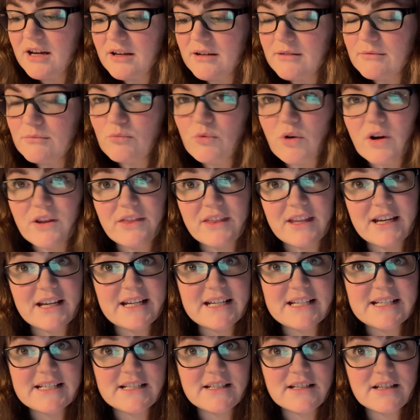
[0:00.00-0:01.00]
one that
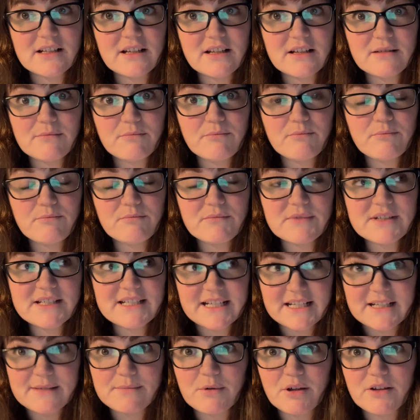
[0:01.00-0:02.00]
is
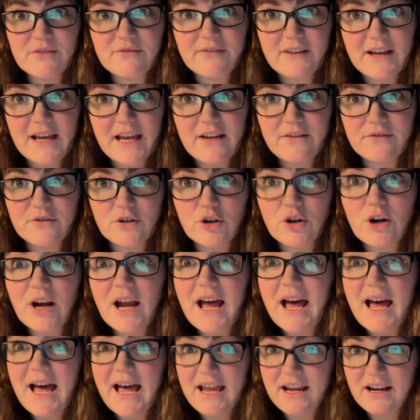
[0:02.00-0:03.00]
6.5 or
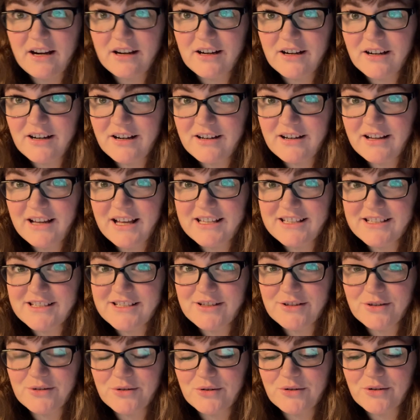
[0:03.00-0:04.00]
higher. And
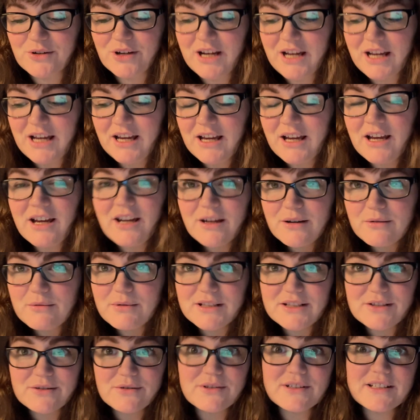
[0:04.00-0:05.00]
so
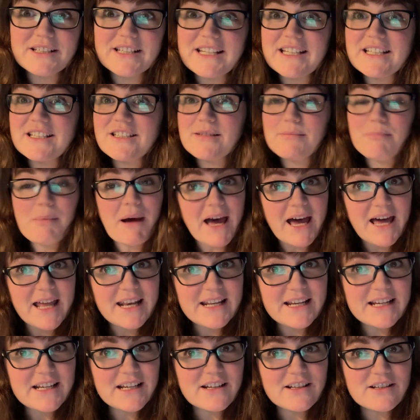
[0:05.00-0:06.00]
we don't need to
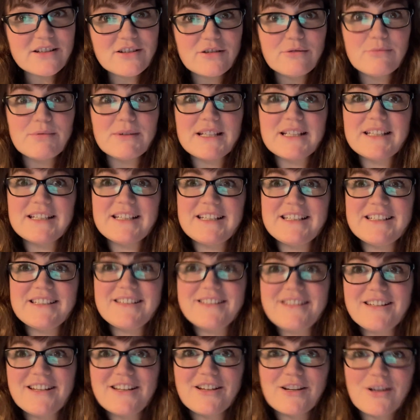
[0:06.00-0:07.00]
panic. Nobody
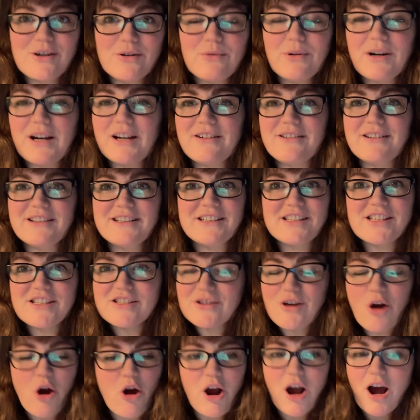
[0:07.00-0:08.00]
needs to go out and
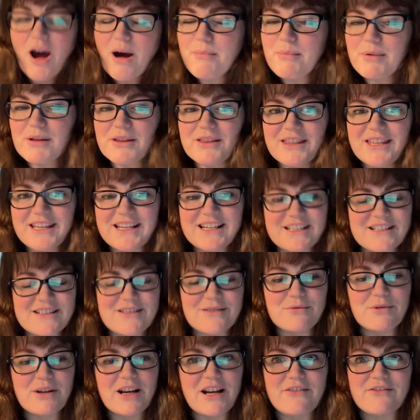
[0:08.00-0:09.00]
stock up on things
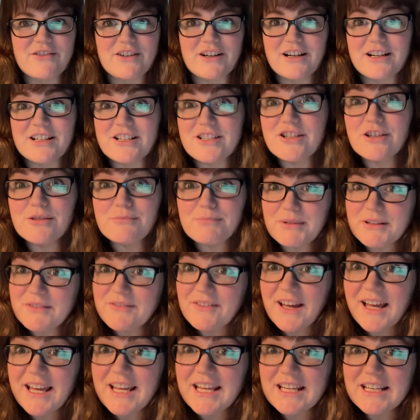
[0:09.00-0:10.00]
or whatever. It should be
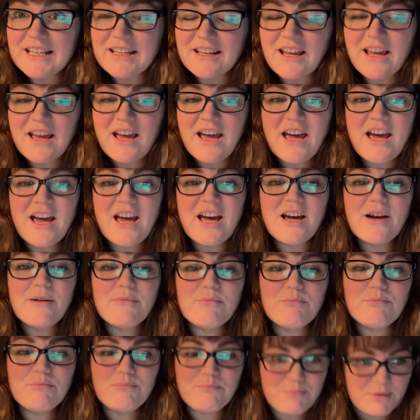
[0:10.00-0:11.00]
fine.
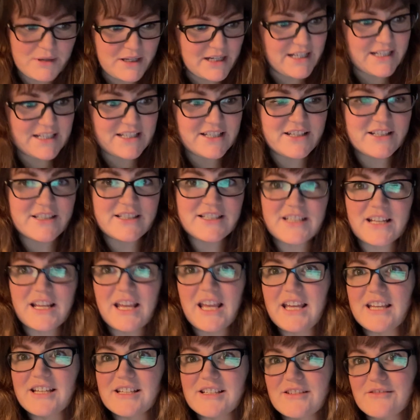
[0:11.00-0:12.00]
But it's just a
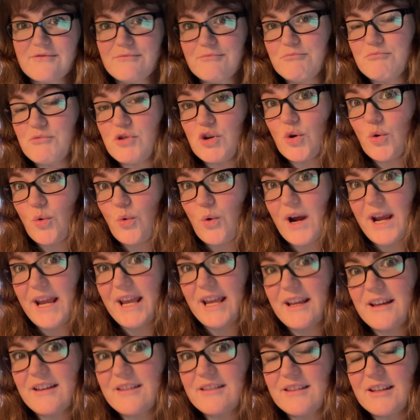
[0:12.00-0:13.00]
case of
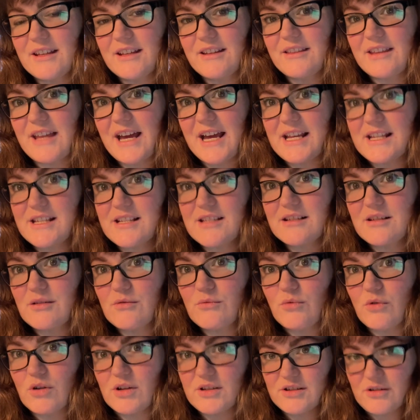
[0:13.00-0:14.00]
knowing that that's
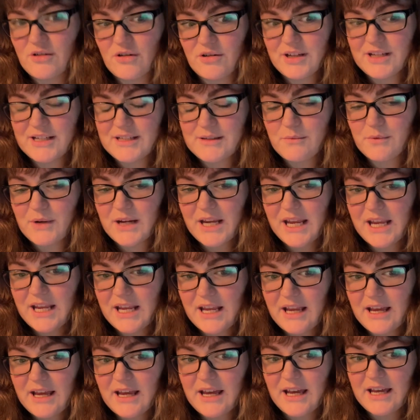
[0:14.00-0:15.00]
what's on its
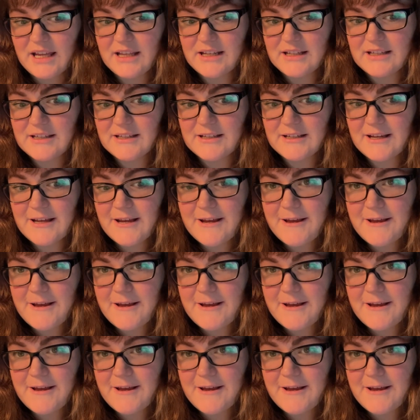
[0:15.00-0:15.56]
way, and